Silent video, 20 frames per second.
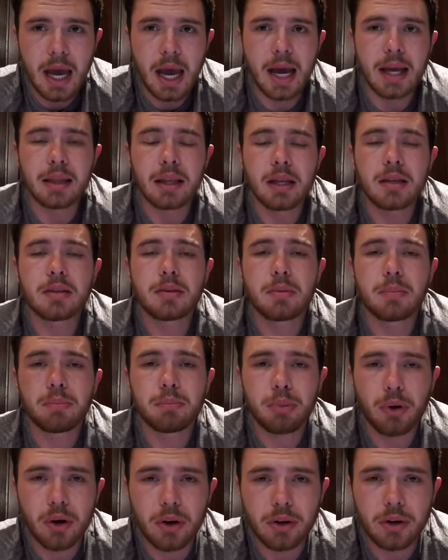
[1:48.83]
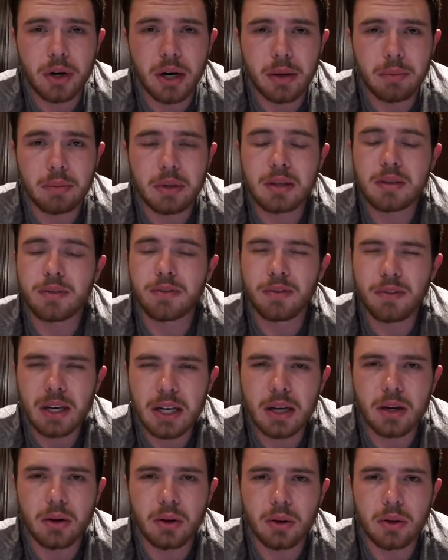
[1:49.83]
And this program, this
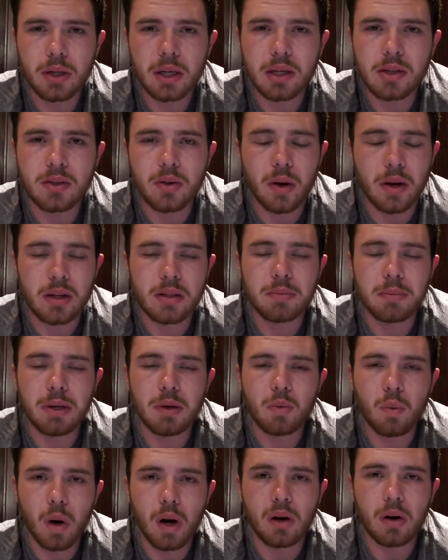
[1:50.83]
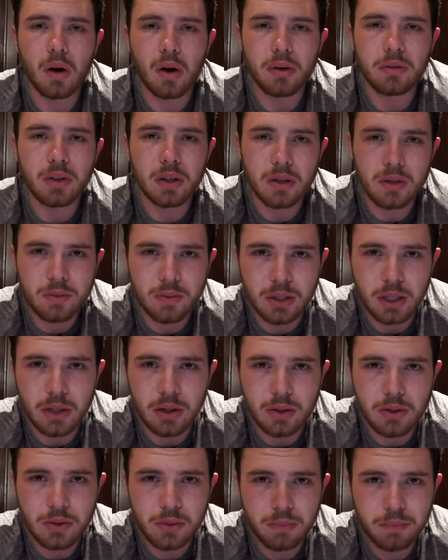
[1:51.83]
video, is going to be one of those
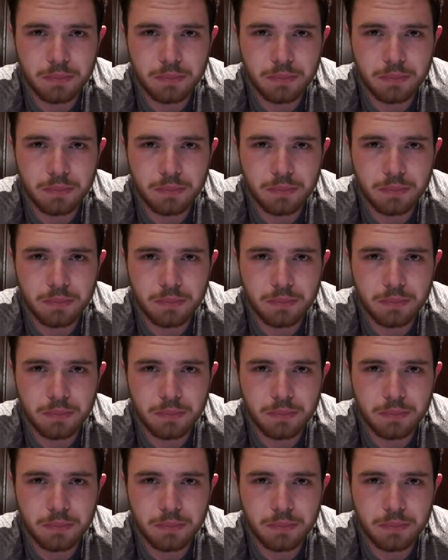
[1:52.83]
videos.